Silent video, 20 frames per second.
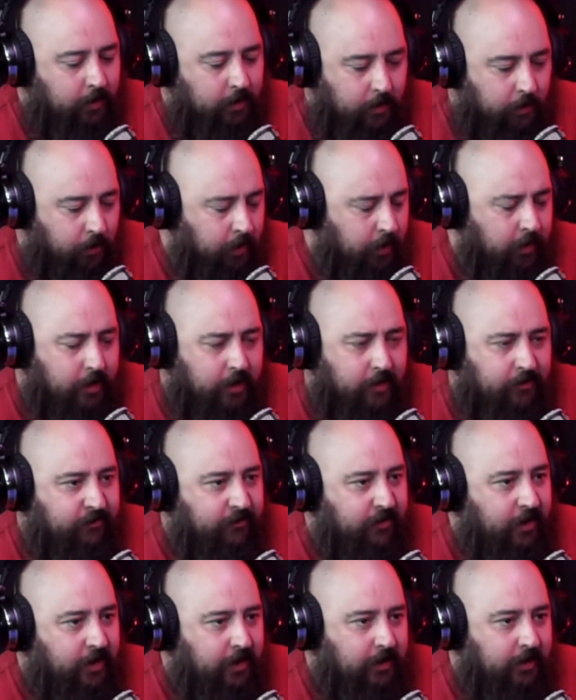we only
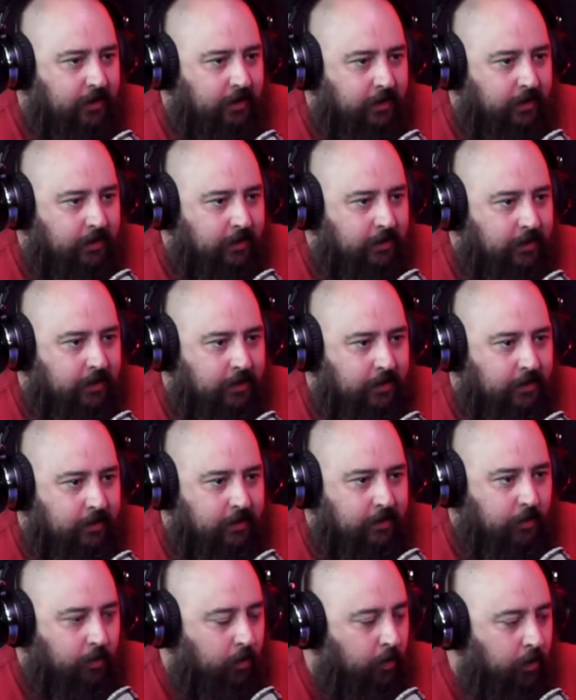fight
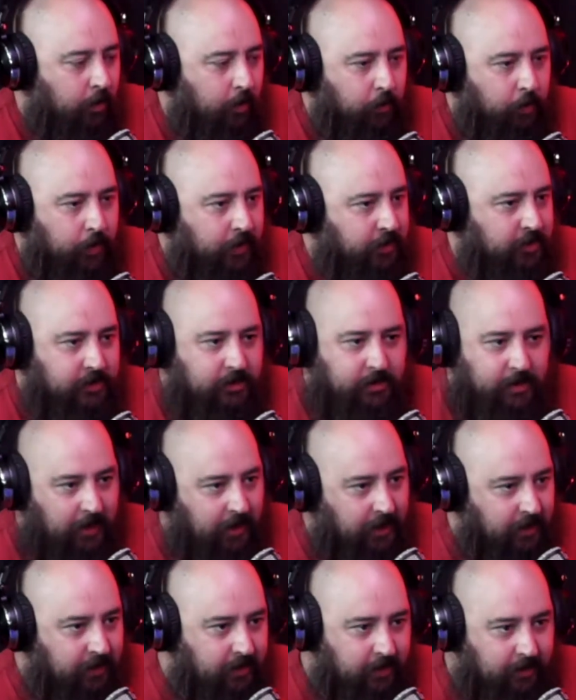or we just eat.